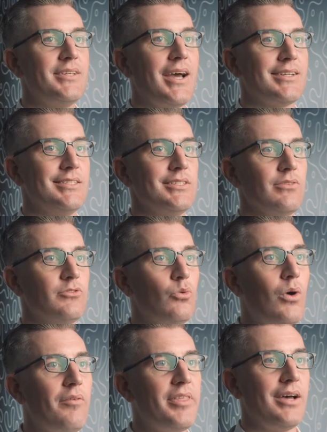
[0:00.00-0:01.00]
taxes of
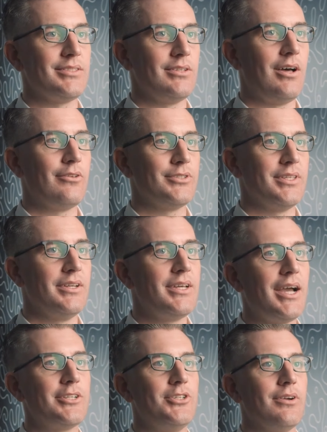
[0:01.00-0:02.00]
$12,000 in the
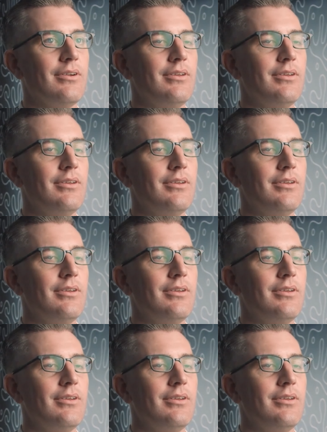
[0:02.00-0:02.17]
tax year.